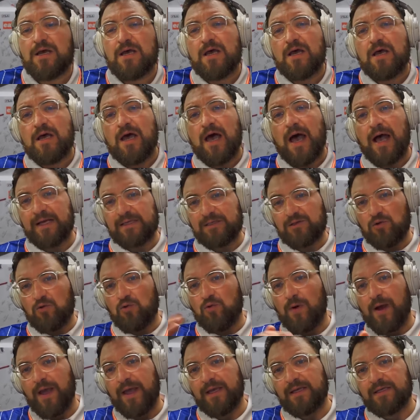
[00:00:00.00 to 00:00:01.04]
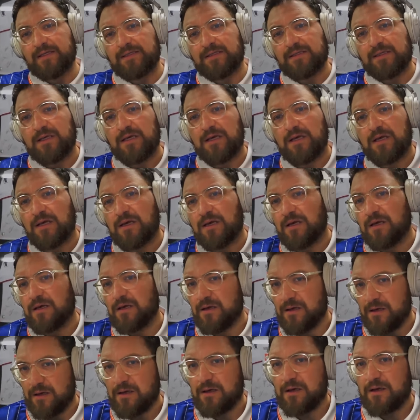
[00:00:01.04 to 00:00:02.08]
As always,
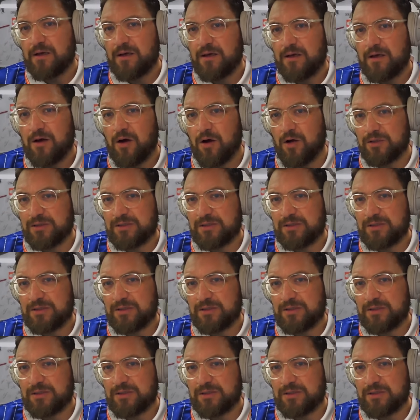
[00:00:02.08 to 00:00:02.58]
on